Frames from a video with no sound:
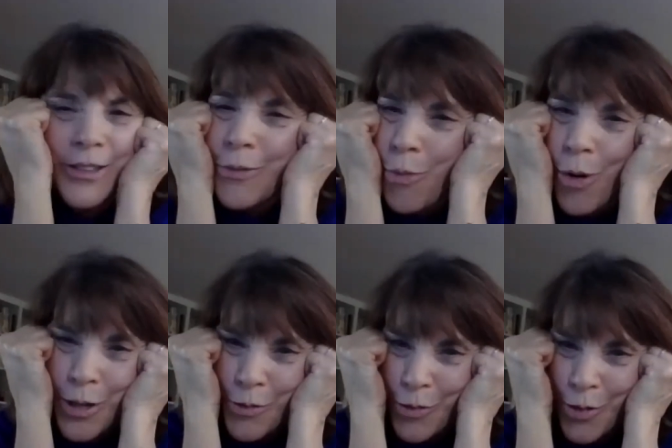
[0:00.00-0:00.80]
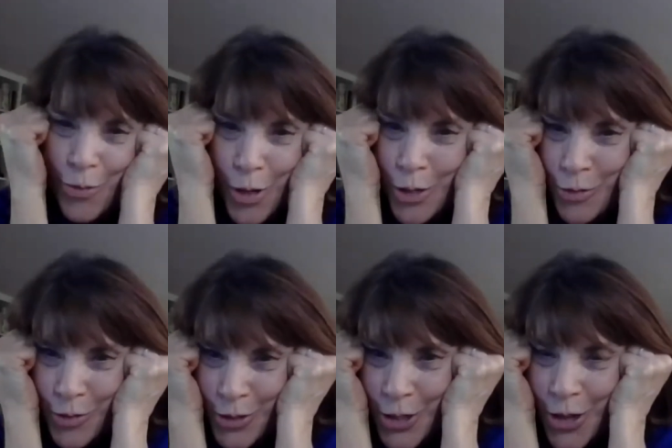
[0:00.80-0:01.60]
it's a wonderful,
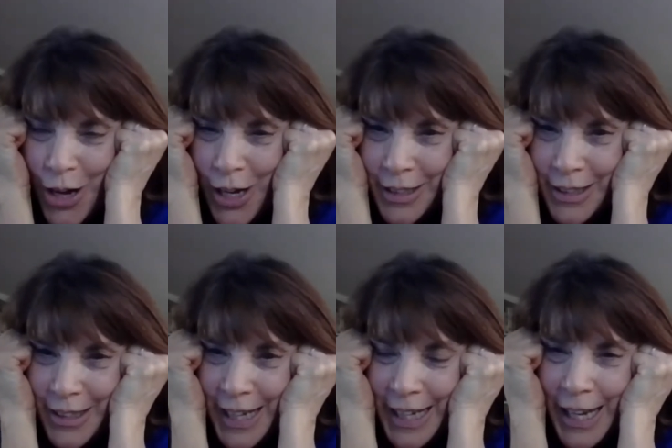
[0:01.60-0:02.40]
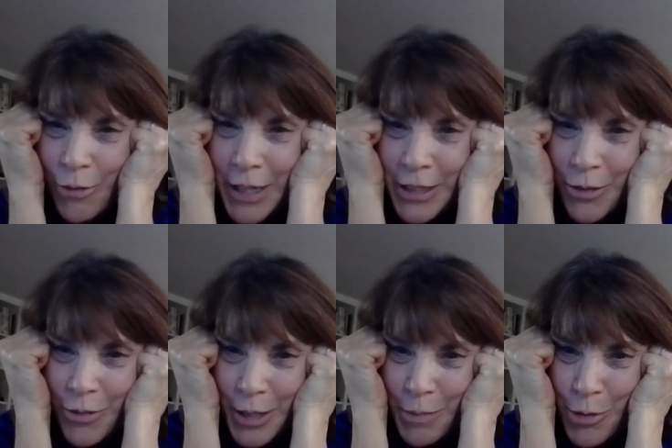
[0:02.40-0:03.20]
wonderful talk. I can't wait to
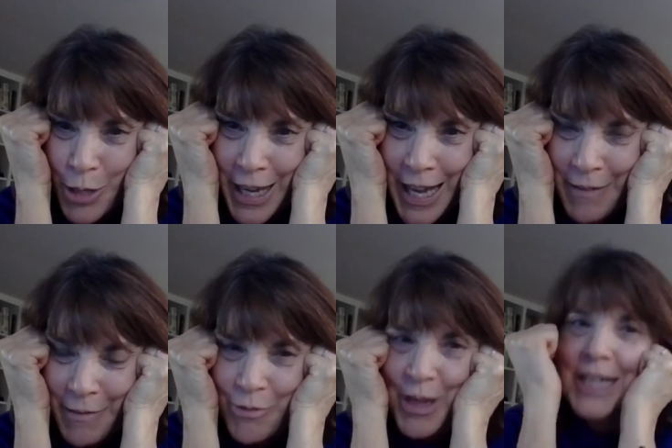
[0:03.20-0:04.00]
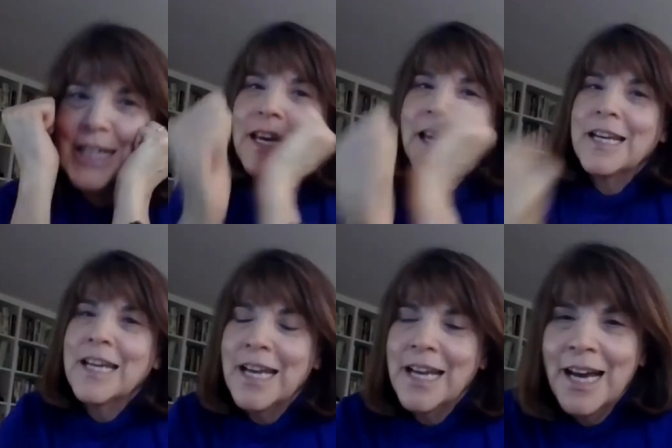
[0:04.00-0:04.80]
read the book. I haven't read it yet.
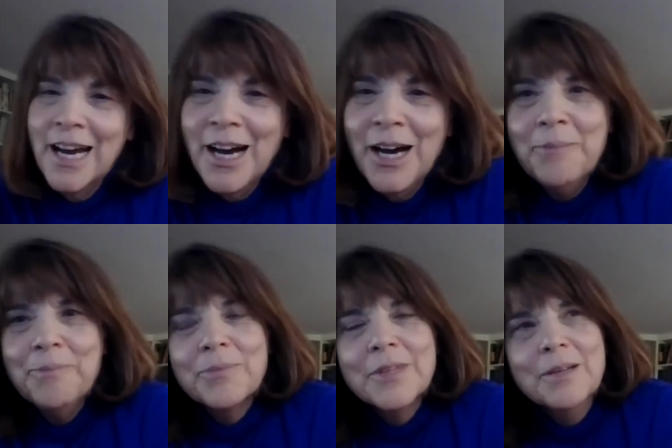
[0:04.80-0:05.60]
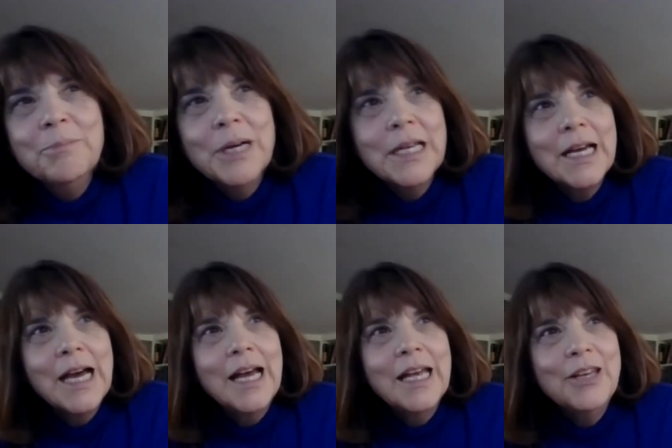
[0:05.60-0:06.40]
Um, but
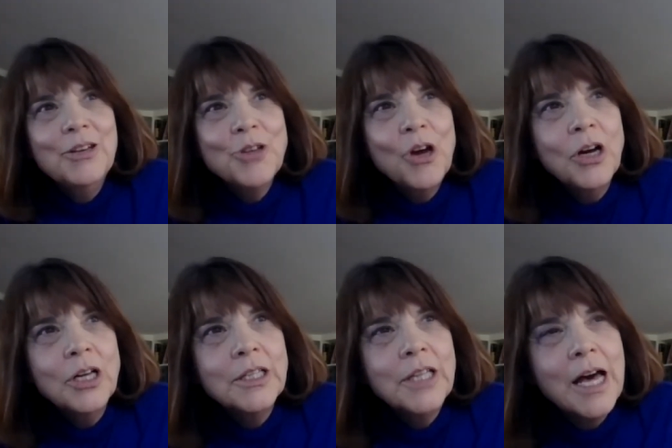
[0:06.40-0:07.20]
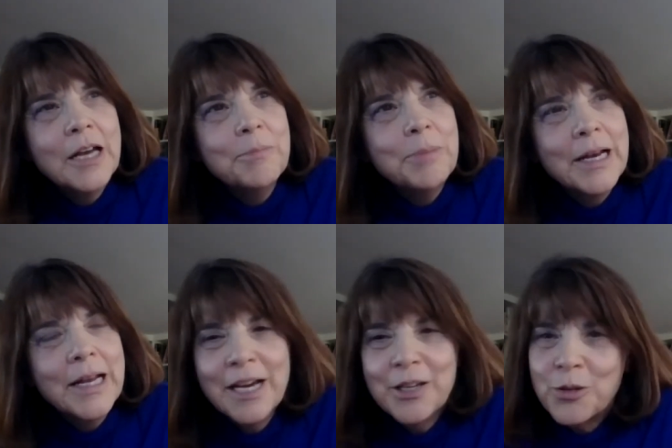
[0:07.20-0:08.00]
you talk a lot about
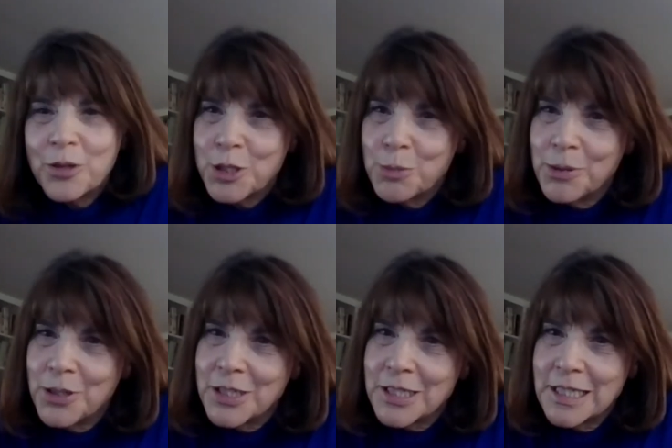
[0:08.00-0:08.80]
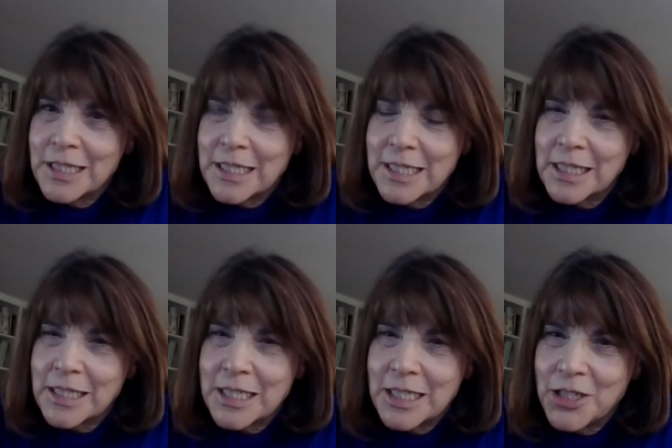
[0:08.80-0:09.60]
how your experience in the
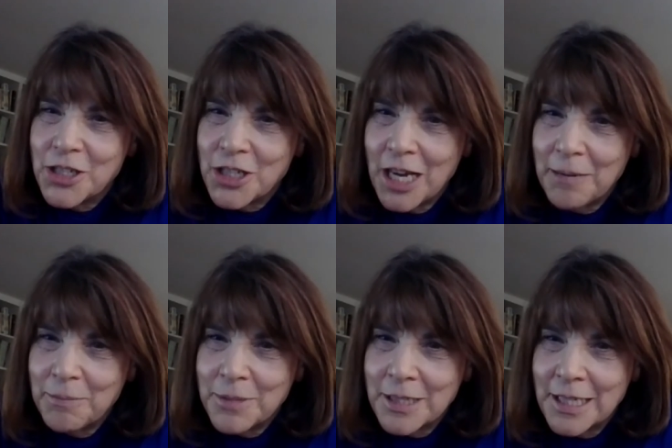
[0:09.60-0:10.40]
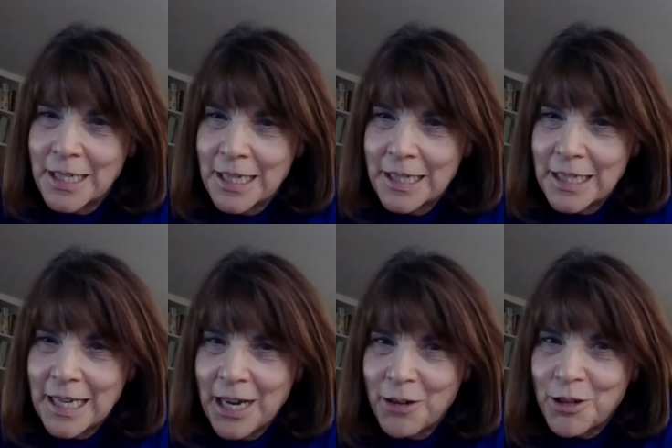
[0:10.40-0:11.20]
60s shaped the
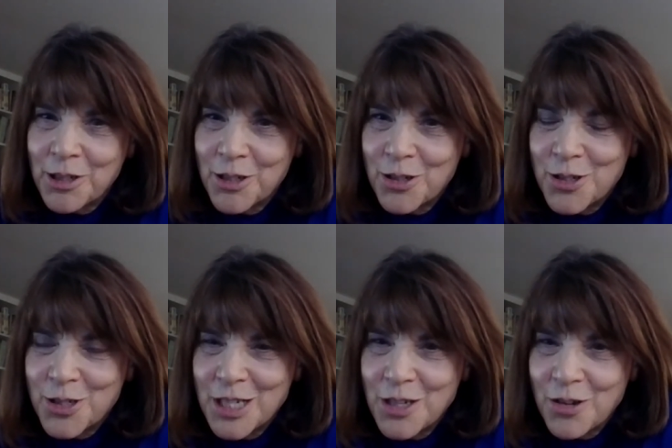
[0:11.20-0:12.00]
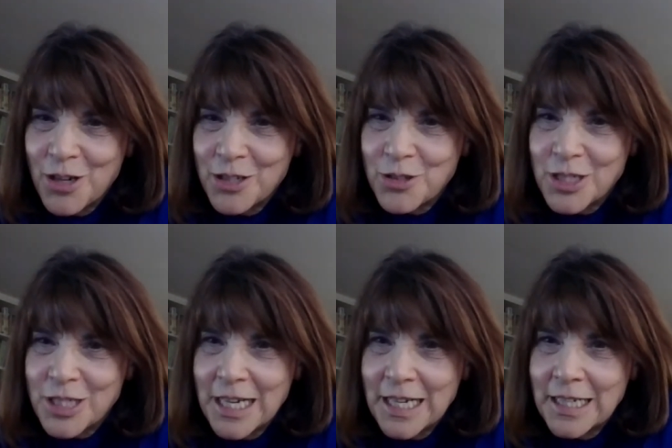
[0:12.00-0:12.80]
characters and your
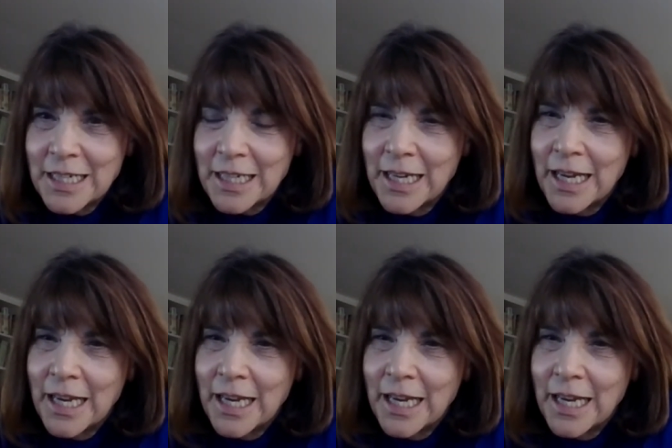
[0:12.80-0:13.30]
understanding,